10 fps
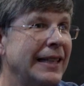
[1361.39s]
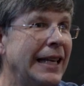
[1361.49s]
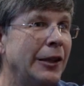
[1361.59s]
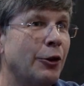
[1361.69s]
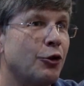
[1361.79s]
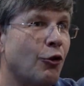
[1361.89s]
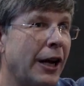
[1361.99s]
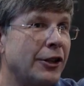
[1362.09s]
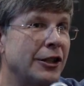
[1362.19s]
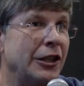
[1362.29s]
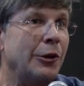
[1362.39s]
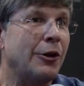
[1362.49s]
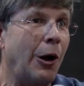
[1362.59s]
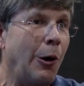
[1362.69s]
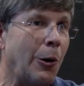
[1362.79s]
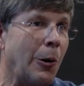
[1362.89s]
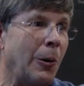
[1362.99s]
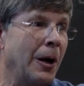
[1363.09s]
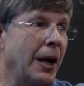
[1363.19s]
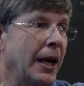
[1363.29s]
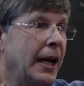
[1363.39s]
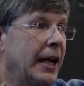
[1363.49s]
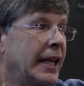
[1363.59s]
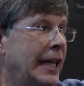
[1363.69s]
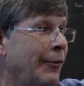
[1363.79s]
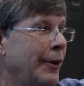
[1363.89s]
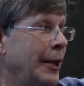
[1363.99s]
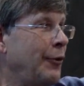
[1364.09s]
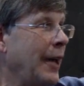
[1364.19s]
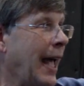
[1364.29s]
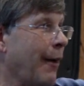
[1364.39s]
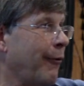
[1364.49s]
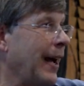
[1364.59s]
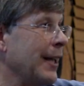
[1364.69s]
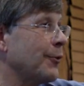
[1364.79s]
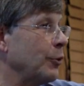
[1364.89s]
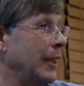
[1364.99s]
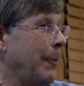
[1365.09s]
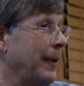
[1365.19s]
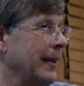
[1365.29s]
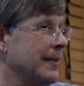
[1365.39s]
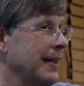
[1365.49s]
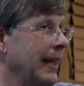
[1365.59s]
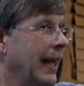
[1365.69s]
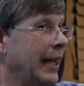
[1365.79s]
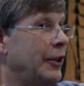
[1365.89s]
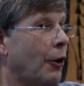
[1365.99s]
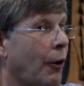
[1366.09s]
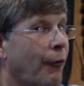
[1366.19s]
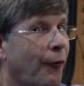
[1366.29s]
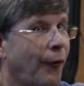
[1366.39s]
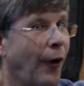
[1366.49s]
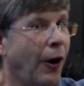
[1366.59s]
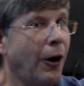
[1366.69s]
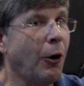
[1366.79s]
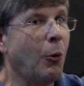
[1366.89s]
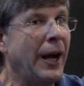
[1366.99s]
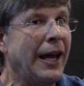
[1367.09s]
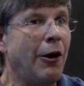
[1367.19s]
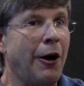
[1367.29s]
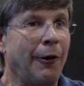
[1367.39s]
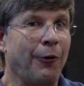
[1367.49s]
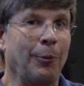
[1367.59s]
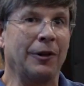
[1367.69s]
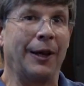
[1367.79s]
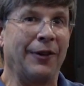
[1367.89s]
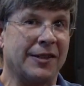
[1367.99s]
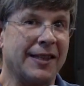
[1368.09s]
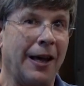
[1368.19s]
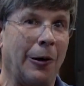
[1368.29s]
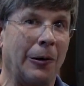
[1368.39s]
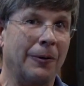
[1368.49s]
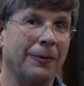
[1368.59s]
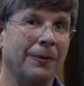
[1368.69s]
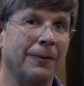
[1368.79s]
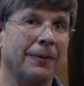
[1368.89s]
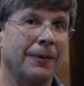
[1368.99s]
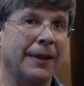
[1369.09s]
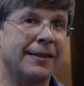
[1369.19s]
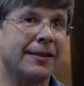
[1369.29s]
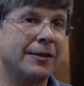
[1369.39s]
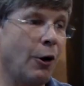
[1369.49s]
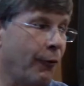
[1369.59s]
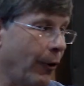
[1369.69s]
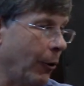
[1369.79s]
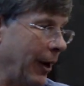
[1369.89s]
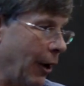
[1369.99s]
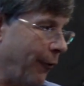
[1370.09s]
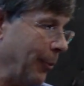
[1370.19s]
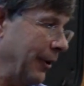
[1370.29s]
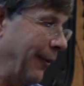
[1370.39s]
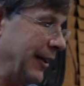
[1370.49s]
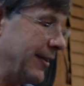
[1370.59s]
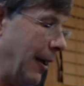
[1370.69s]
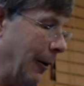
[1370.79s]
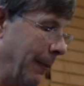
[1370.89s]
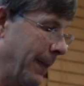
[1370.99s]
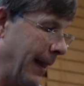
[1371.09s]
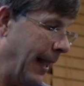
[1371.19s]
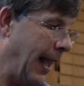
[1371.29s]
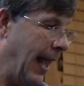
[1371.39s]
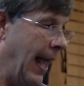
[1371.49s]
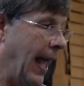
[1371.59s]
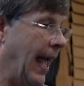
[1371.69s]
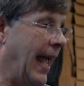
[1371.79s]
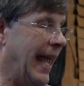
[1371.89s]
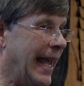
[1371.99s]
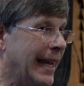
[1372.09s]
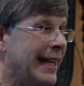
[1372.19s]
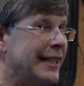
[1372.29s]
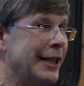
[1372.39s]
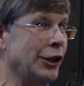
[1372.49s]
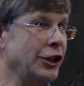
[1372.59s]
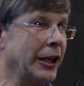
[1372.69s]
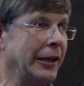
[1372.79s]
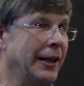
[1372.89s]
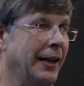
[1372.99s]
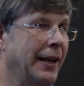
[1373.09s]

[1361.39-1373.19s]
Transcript: either direction you go, even if you have phospholipids, you're a far way off from a living cell. This is still a far way off from a living cell. In addition,